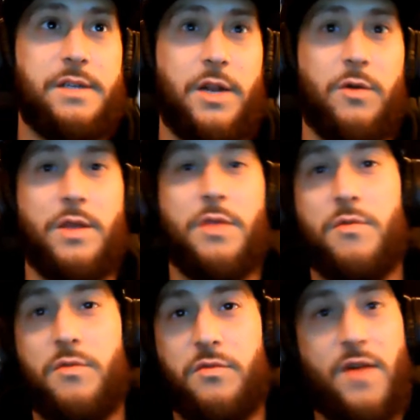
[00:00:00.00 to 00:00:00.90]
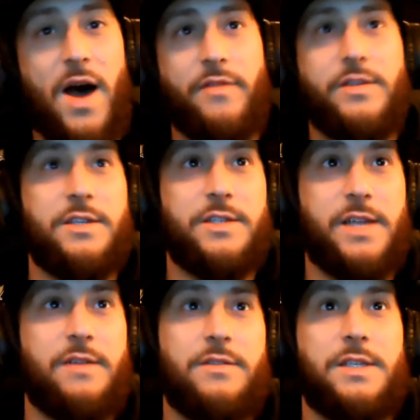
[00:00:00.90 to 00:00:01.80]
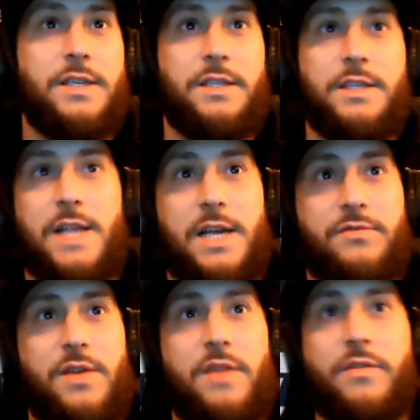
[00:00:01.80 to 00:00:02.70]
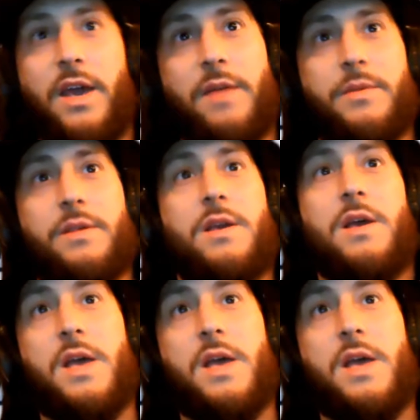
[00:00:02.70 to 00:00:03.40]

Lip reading: and only thrown 5 touchdowns in these last 5 games.